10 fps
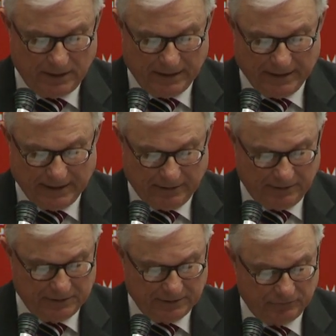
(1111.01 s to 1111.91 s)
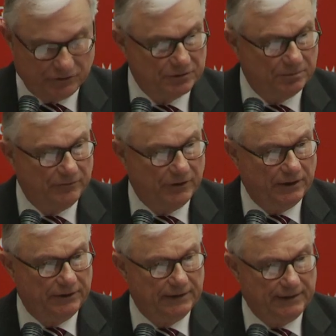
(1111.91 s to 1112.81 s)
in an endeavour to
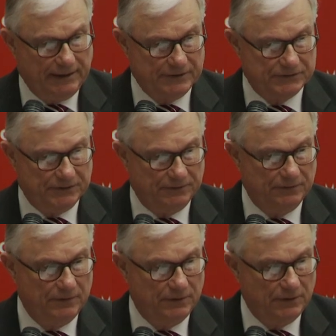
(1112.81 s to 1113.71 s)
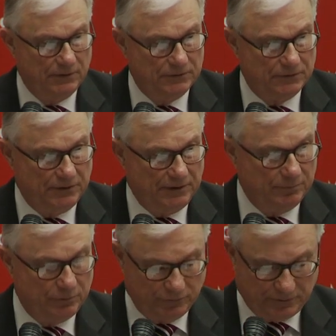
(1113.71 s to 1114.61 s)
provide an answer to the
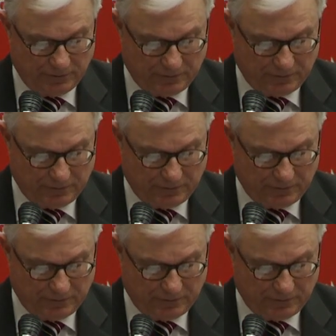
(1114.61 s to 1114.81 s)
important